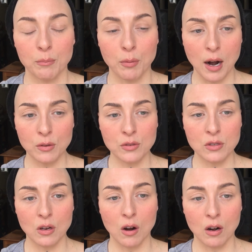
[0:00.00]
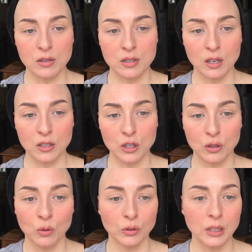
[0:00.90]
brows are such a
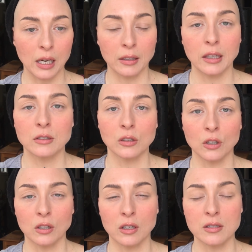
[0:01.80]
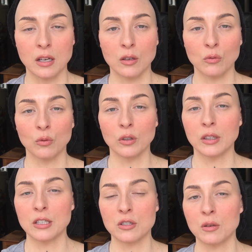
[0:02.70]
cool technique to learn because it can
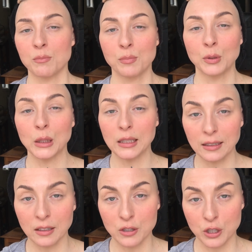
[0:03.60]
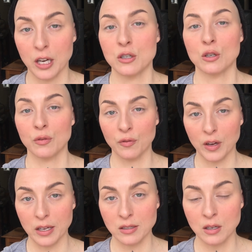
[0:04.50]
really just completely change your
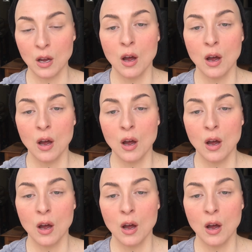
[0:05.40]
face.